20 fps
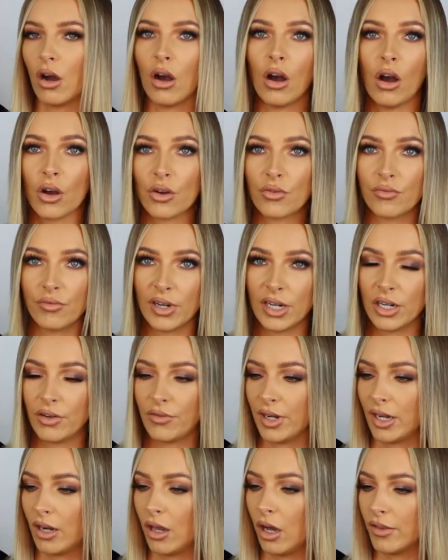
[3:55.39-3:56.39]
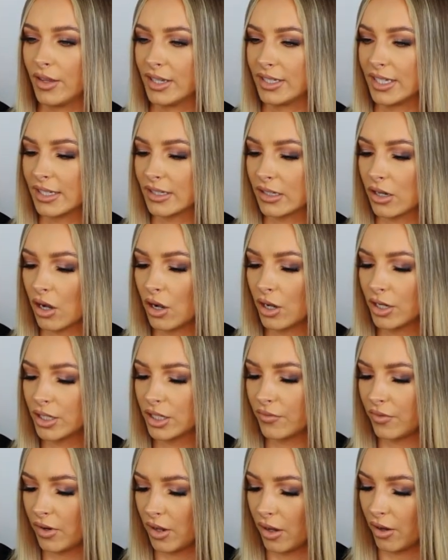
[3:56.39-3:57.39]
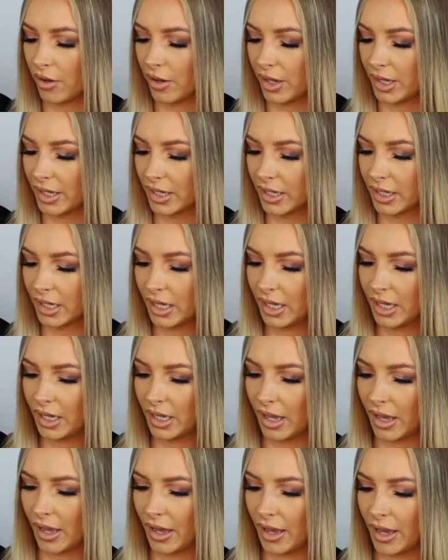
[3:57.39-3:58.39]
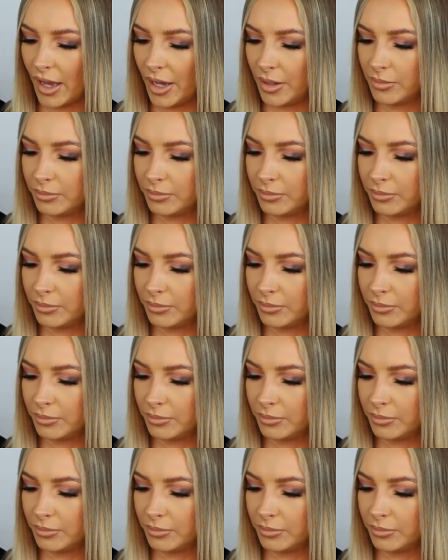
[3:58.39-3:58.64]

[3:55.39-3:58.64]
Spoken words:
I really, really like this. It's kind of like, I